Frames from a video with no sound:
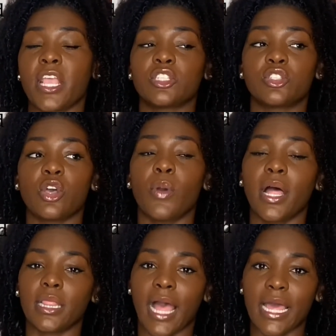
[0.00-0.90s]
So a
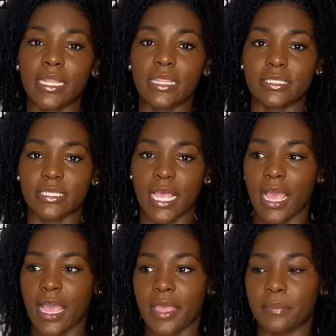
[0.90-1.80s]
lot of the
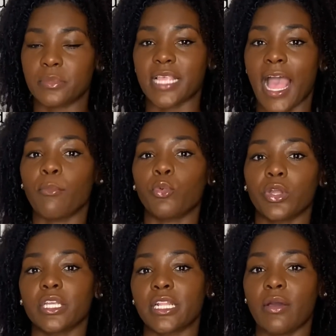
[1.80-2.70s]
times I'm
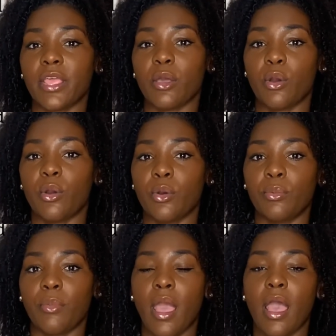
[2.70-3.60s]
working out at
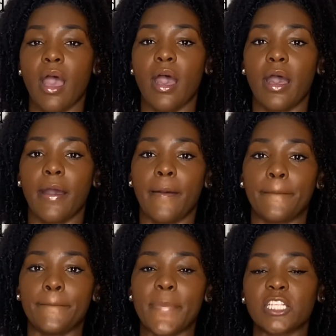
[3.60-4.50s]
home.
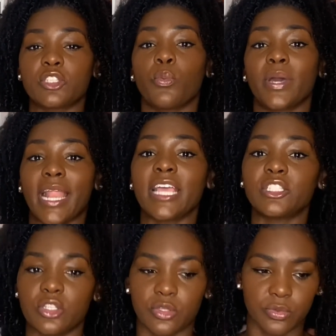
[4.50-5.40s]
And so what I
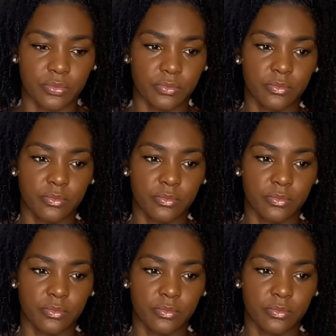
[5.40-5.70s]
do,